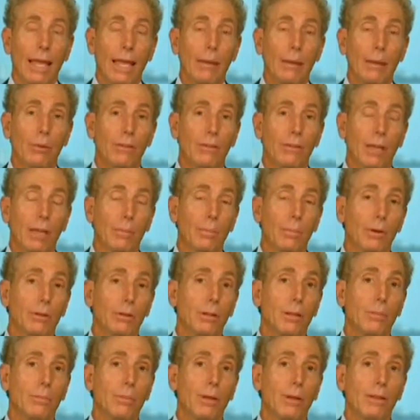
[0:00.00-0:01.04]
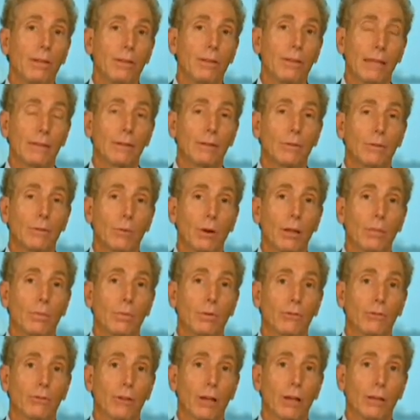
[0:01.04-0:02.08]
it will typically be 10 to
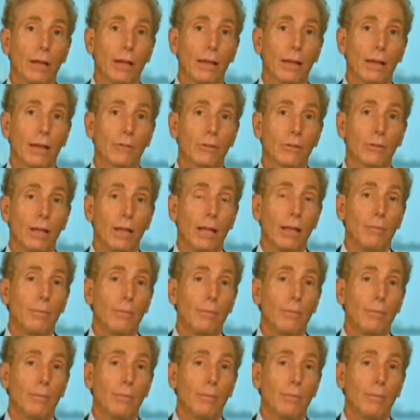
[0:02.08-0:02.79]
20% less,